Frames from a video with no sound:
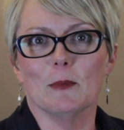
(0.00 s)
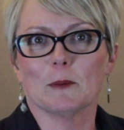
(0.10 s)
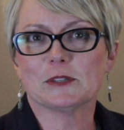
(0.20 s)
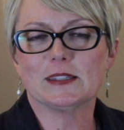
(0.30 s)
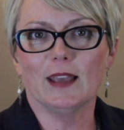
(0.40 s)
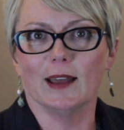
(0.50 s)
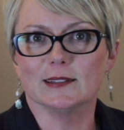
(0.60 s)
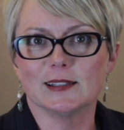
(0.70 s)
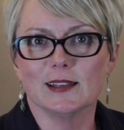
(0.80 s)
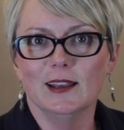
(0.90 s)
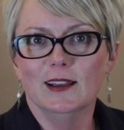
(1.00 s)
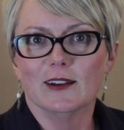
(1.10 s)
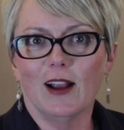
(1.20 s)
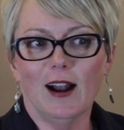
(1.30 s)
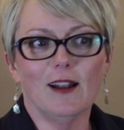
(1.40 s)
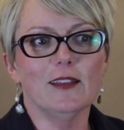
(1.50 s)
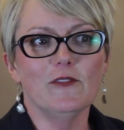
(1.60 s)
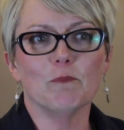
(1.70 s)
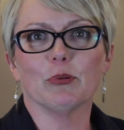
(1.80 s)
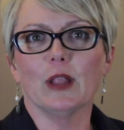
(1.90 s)
I'm upset. Right? I
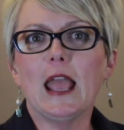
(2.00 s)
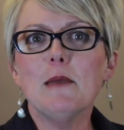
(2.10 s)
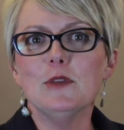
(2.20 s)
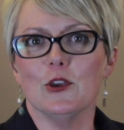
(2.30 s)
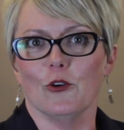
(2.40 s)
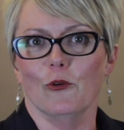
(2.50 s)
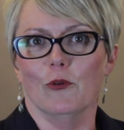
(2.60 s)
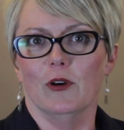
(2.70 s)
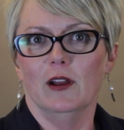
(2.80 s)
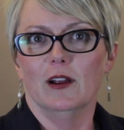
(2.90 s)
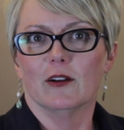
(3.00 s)
don't even blame you